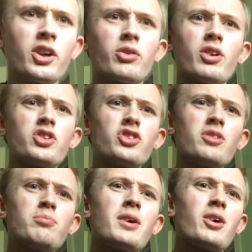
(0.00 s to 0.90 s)

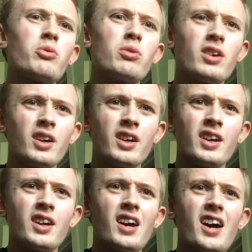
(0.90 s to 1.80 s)
Christian metal.
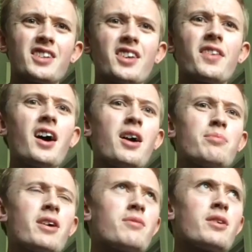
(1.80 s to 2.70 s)
Isn't that a
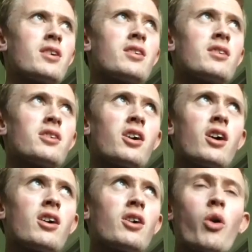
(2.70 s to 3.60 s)
bit of
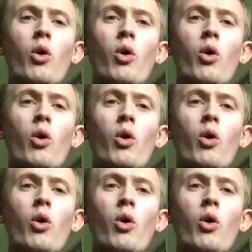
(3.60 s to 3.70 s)
an